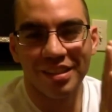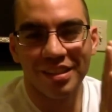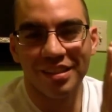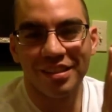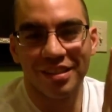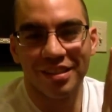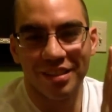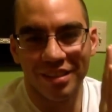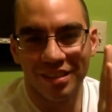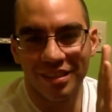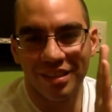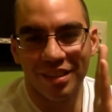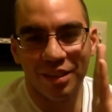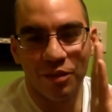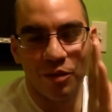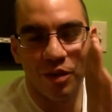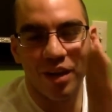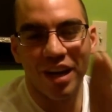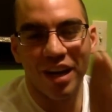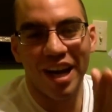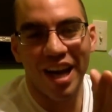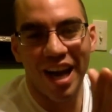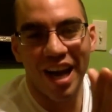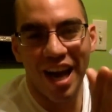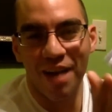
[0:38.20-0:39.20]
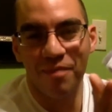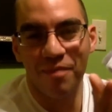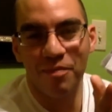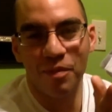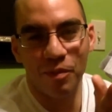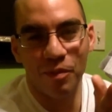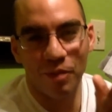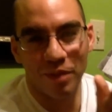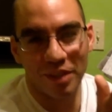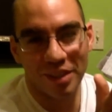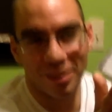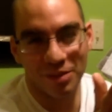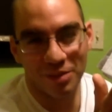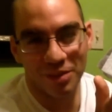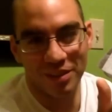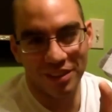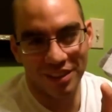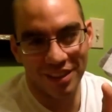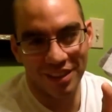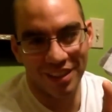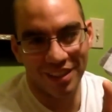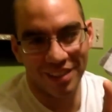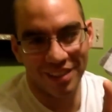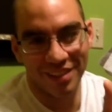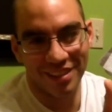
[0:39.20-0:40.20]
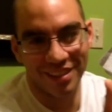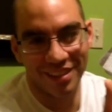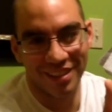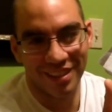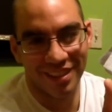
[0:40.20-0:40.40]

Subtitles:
See, what happened was this.